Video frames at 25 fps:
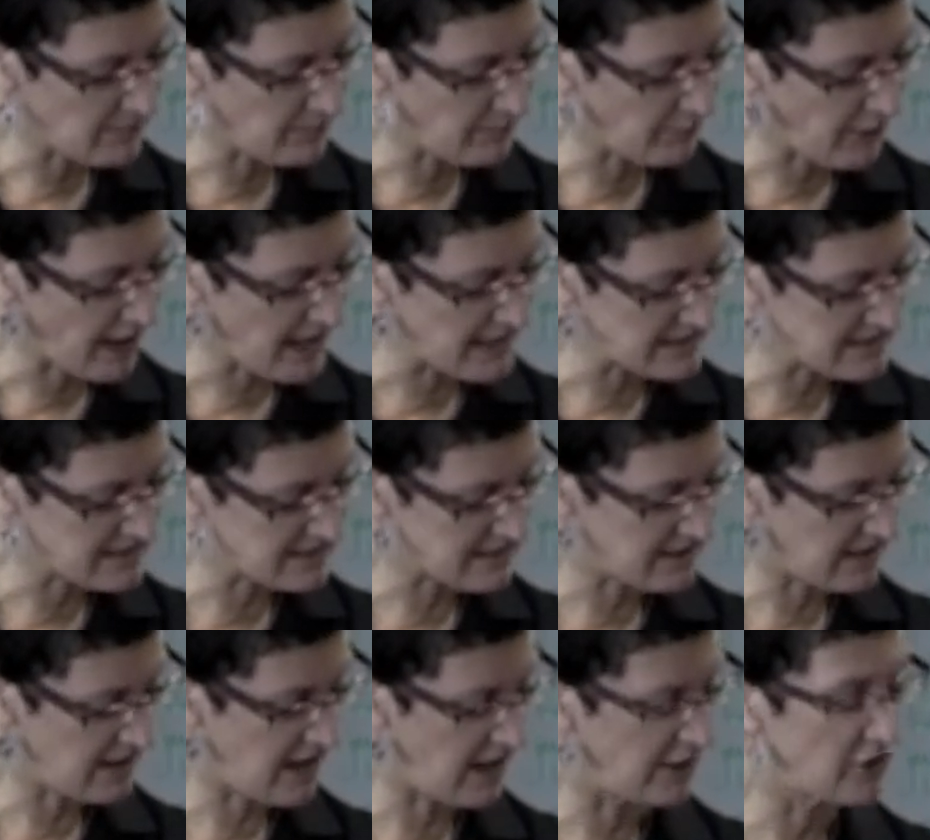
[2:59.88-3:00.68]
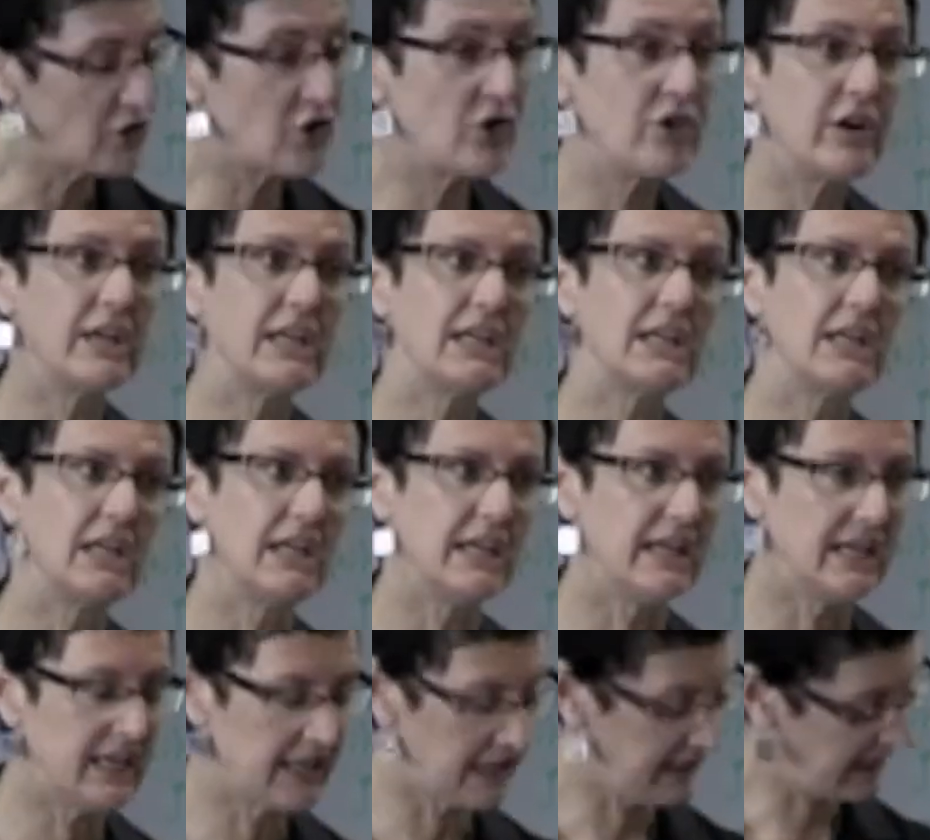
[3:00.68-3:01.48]
embraced
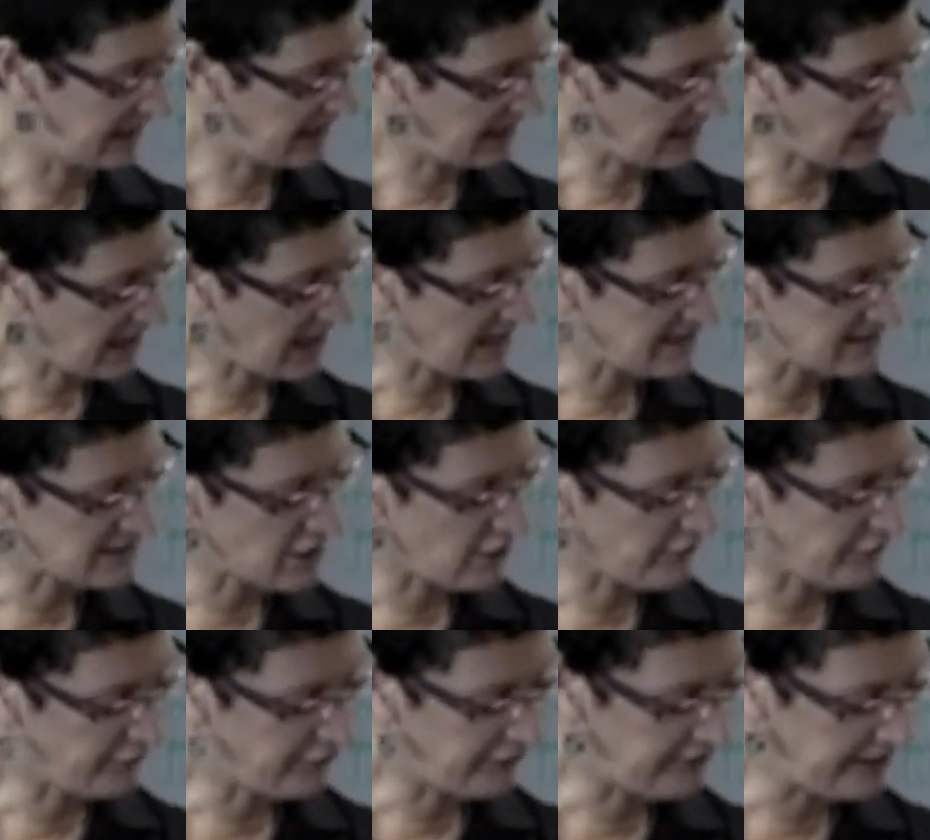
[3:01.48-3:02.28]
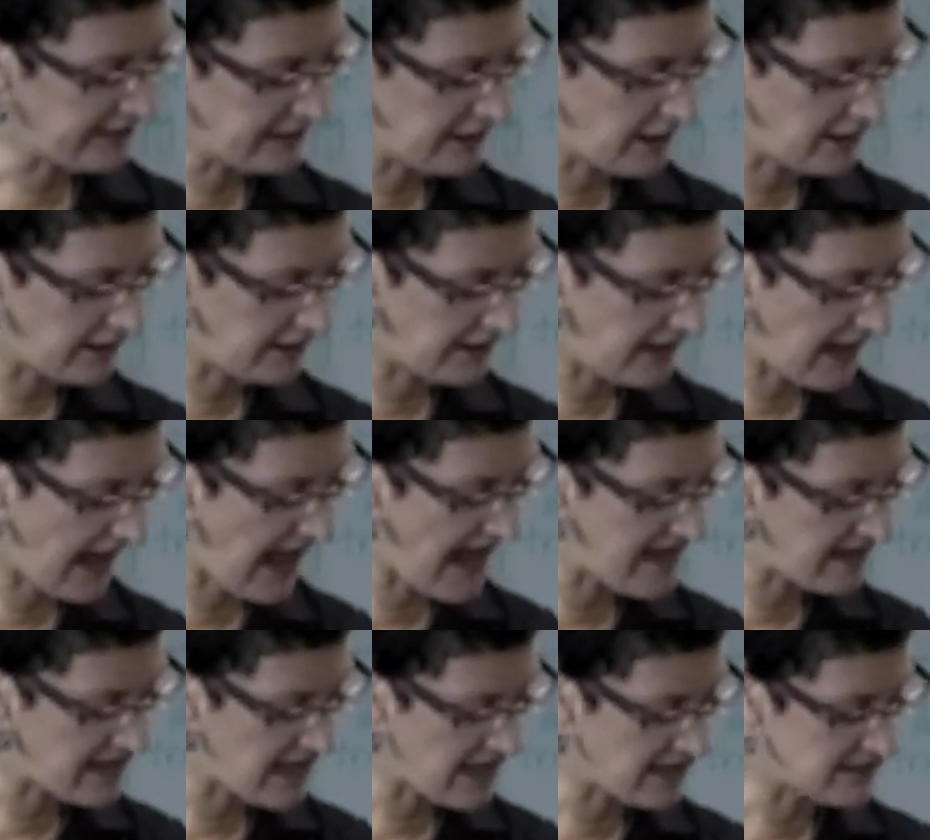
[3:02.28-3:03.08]
uncritically as offering
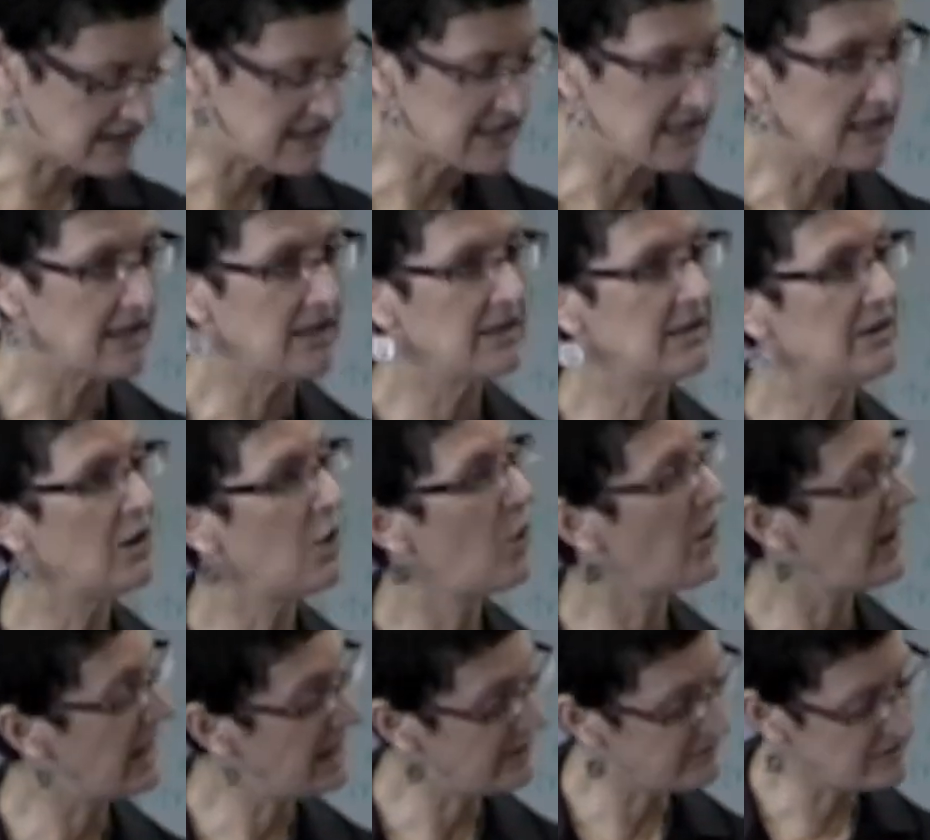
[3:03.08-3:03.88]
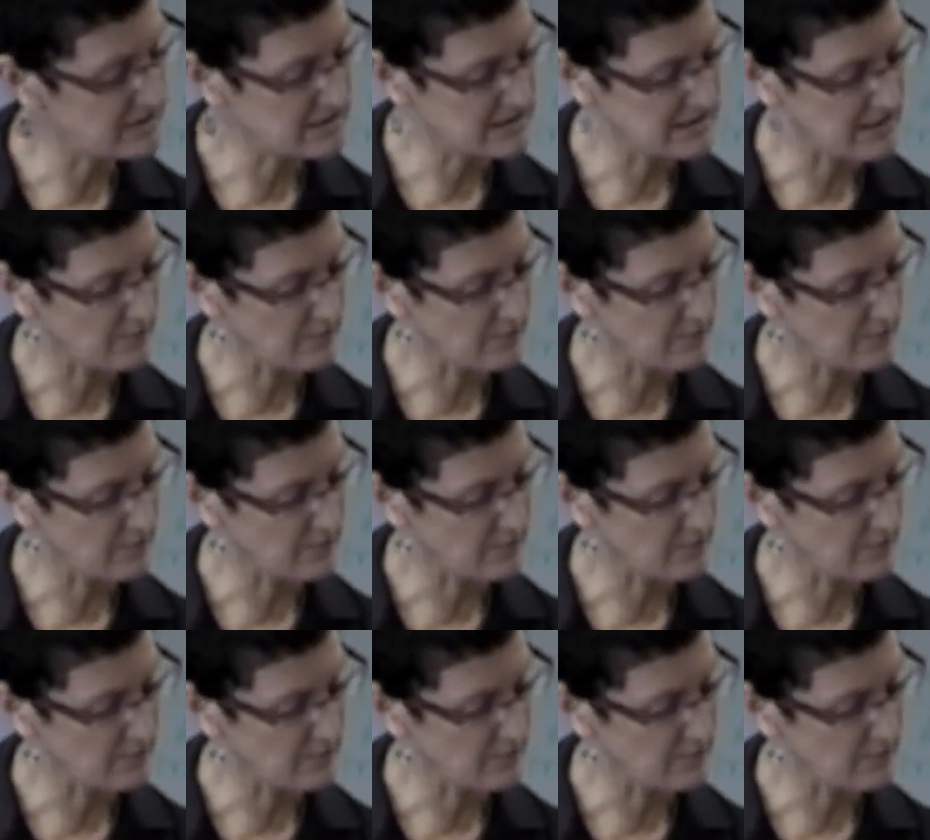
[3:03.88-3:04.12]
an answer, or even